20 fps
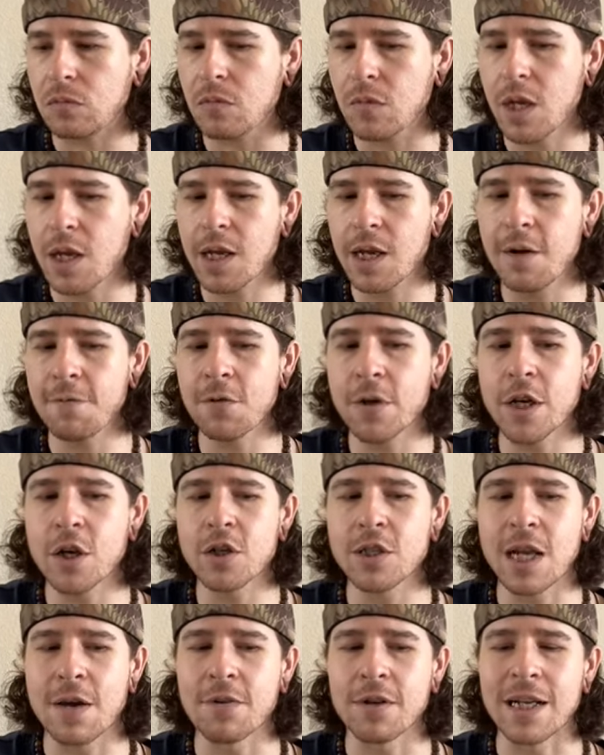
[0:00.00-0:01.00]
I kind of feel like you're
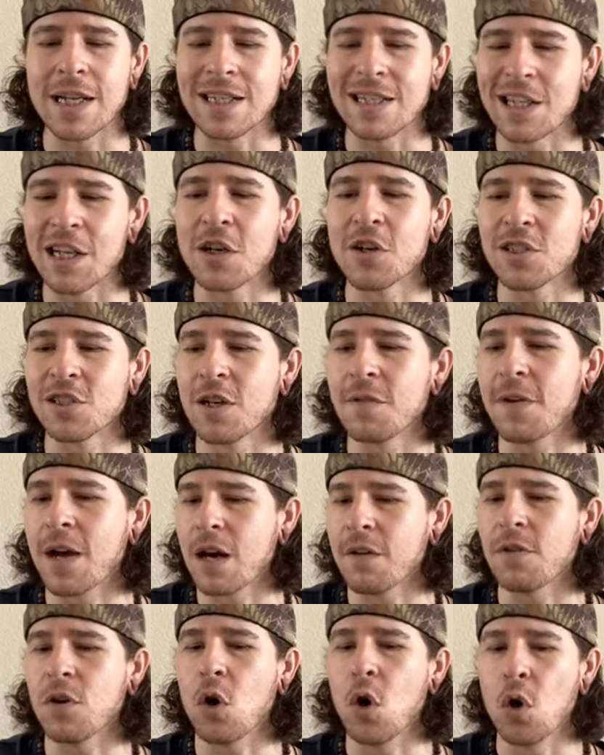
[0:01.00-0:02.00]
just having to like dig yourself out
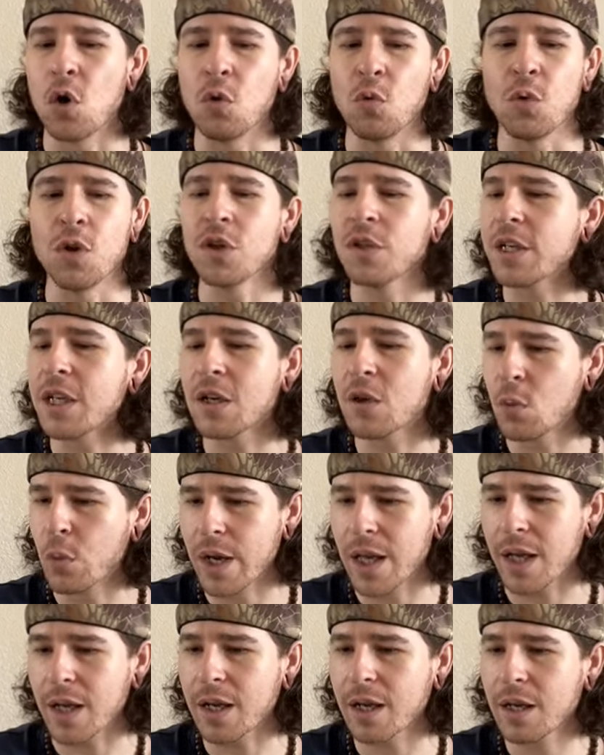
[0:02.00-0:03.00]
of a hole really
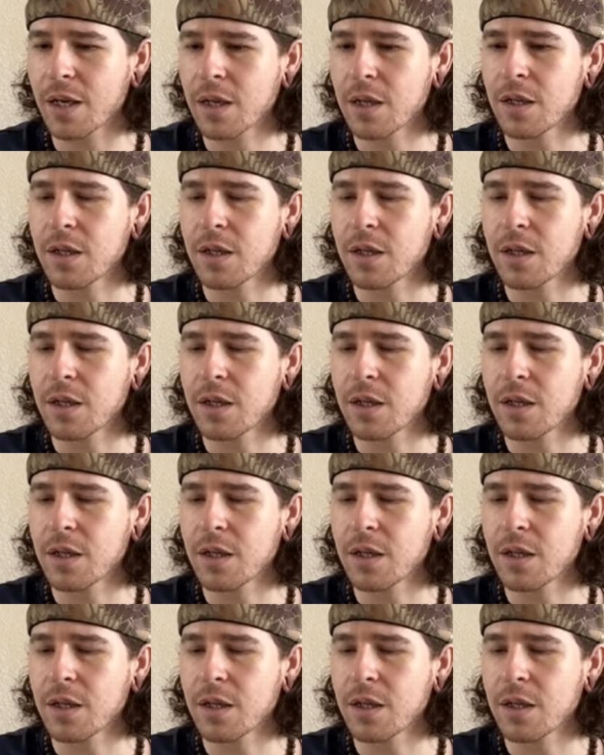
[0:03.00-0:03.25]
quick